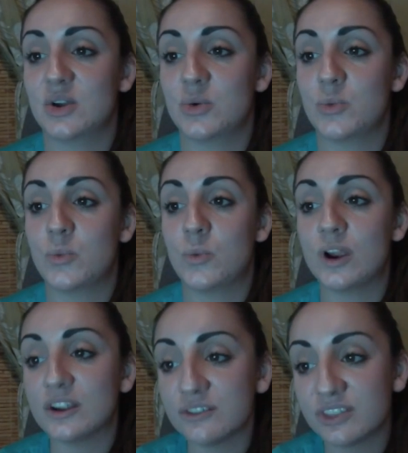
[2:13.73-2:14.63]

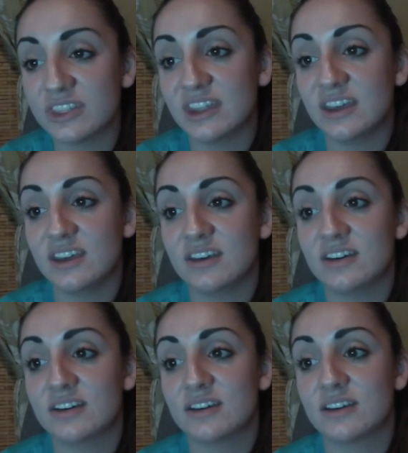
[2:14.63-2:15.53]
One of
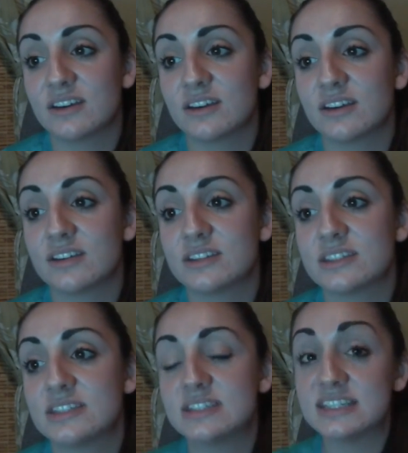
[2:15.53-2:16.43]
the
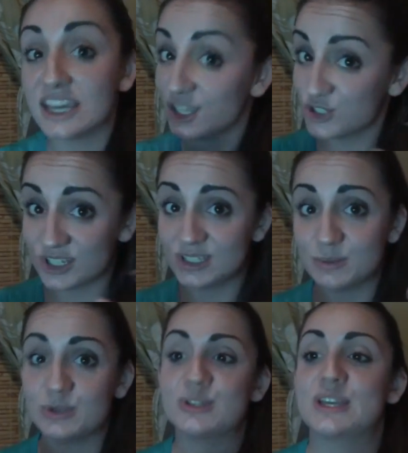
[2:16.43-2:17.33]
stages,
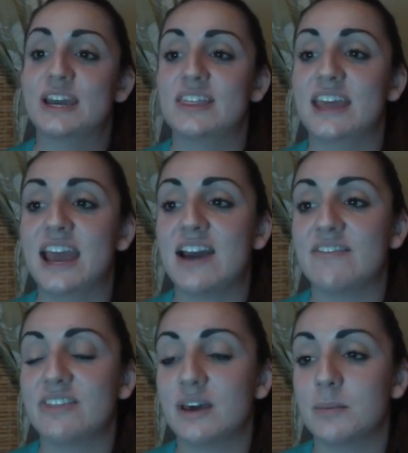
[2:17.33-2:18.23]
per se, they
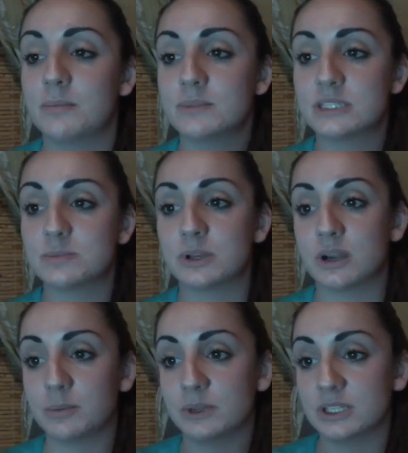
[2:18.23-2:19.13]
have them split
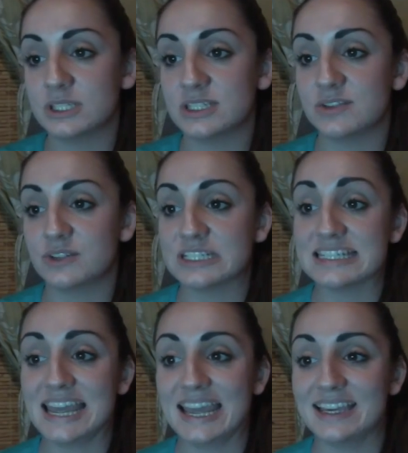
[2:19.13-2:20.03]
up into different
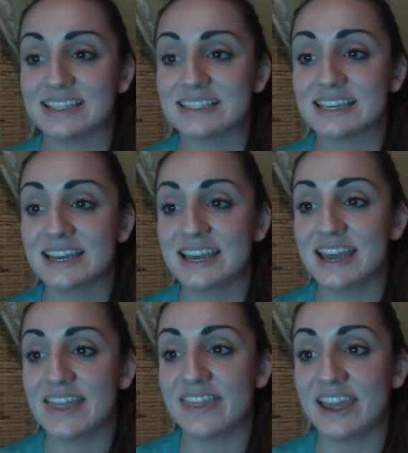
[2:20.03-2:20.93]
tanks,
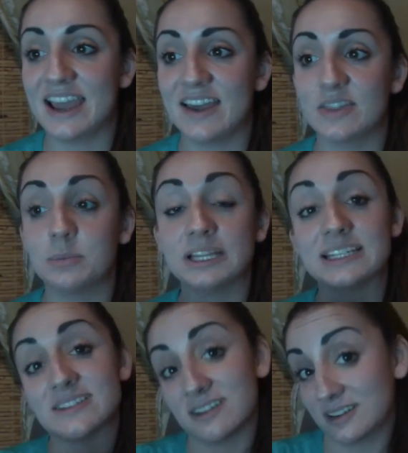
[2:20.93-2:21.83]
and they had the
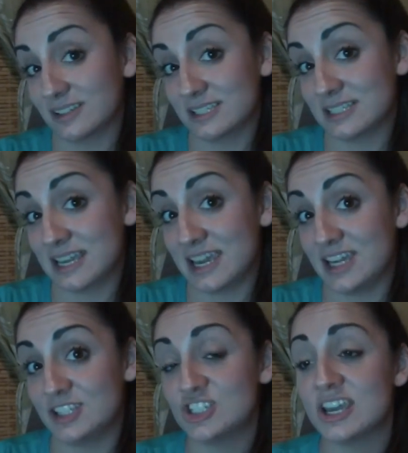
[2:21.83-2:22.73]
planktonic
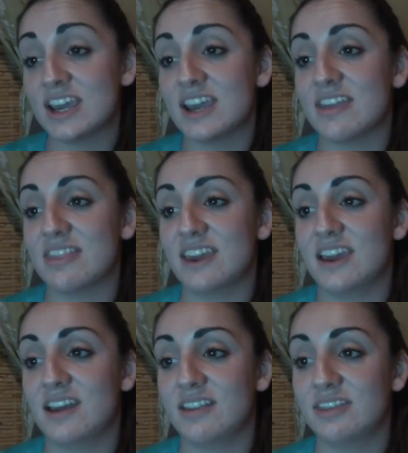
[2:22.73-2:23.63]
stage and they
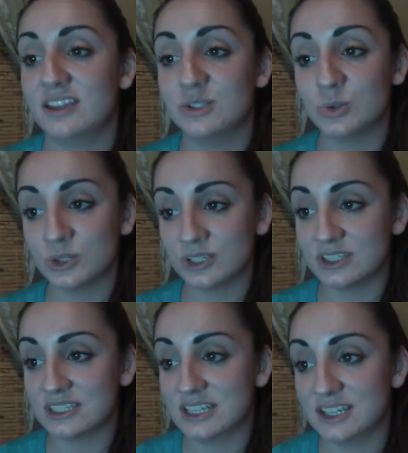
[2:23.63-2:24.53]
had the adulthood
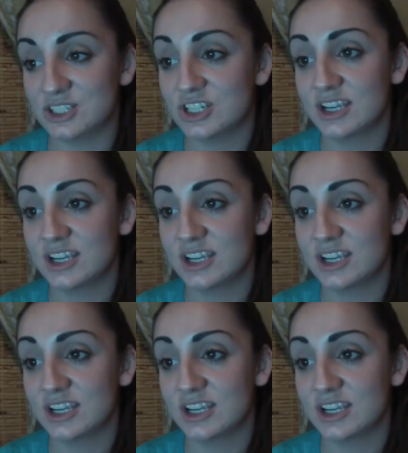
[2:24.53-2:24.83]
stage.